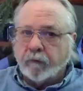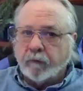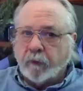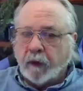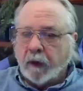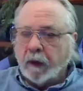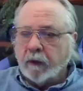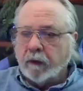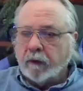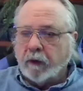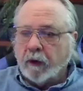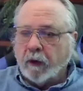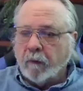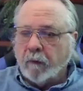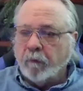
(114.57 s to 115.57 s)
and
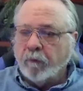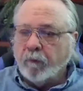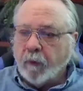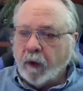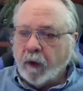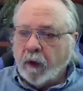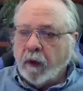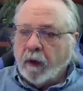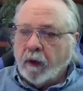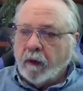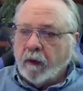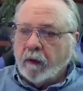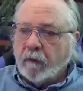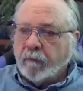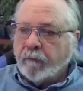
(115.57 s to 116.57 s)

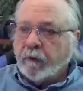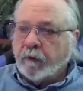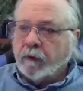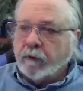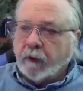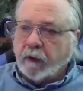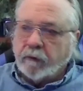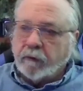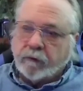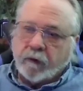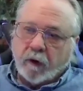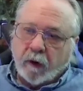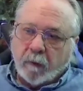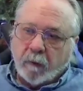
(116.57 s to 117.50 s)
the field that